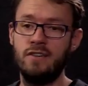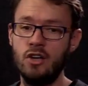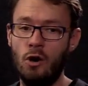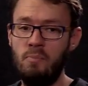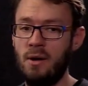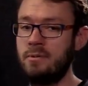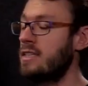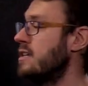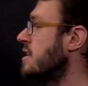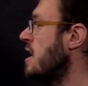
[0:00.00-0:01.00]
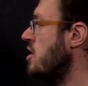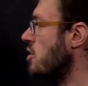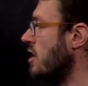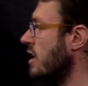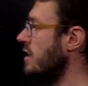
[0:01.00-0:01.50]
for your purposes,
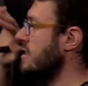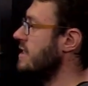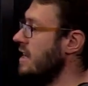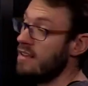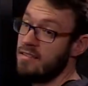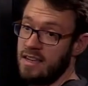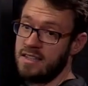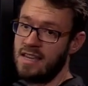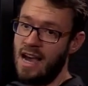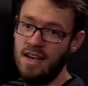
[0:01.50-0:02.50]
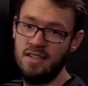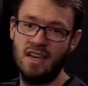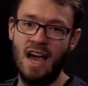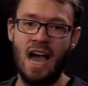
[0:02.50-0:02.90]
you can consider this as